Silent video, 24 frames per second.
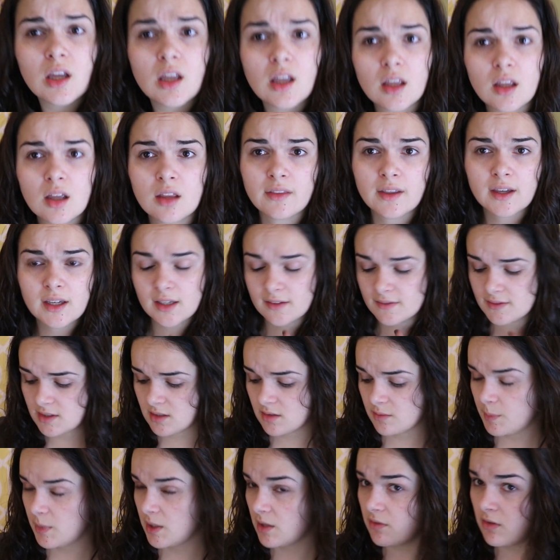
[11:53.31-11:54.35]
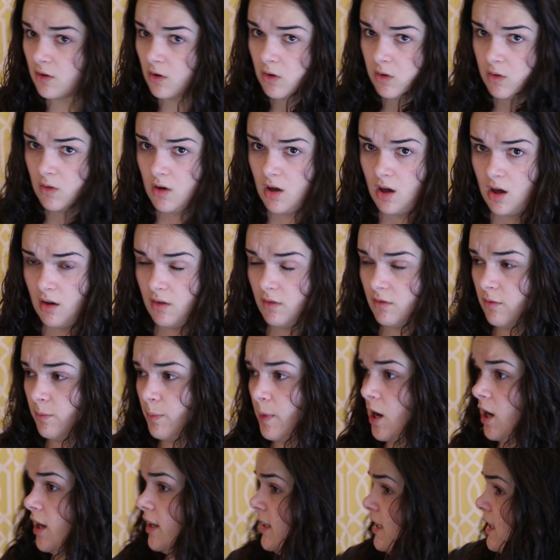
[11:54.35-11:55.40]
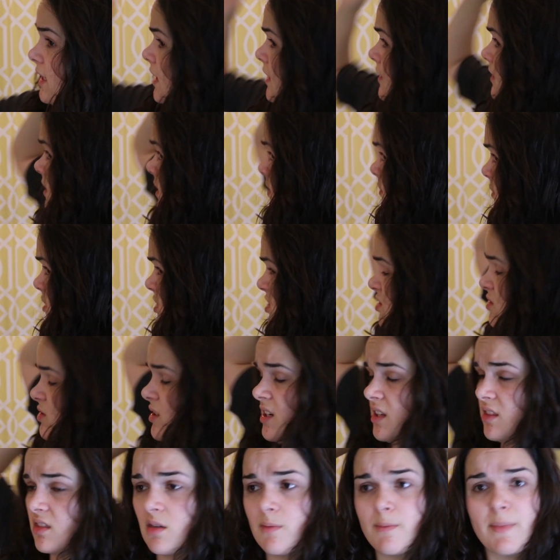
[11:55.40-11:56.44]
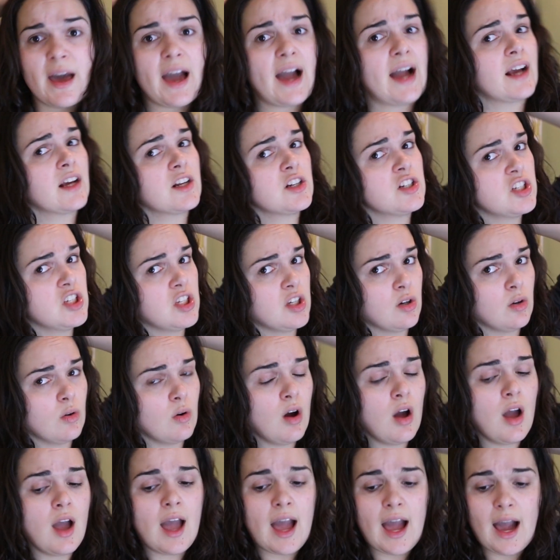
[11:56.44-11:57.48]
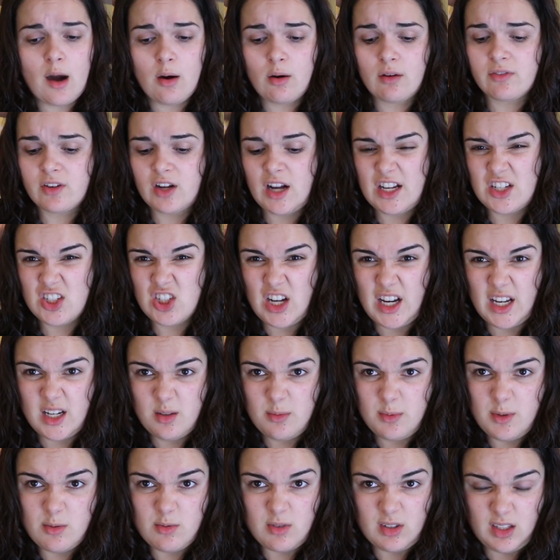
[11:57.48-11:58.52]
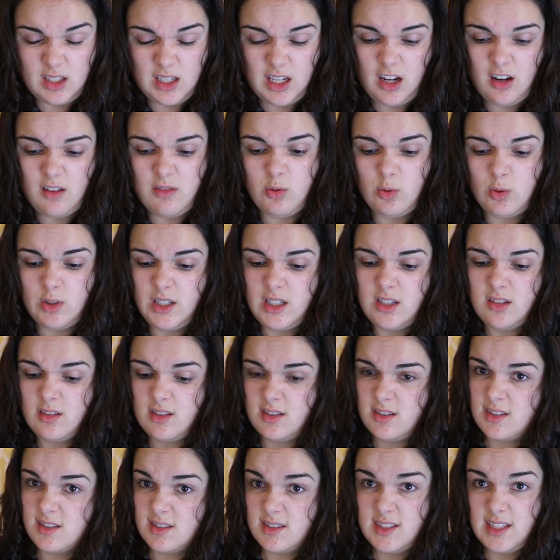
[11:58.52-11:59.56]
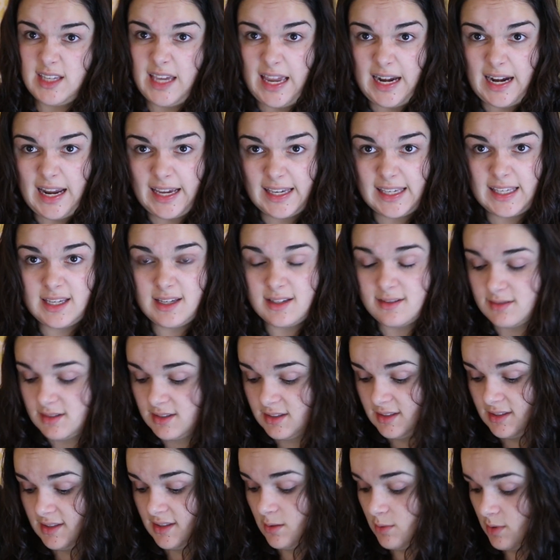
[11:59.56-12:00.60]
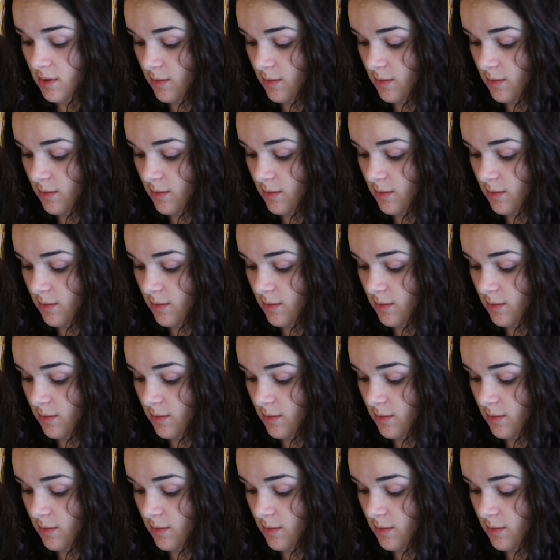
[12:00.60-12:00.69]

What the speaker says: And that gives us a bit of body. And then I'm gonna do it at the back too. However, I try to be really careful when I do this because again, I can't really see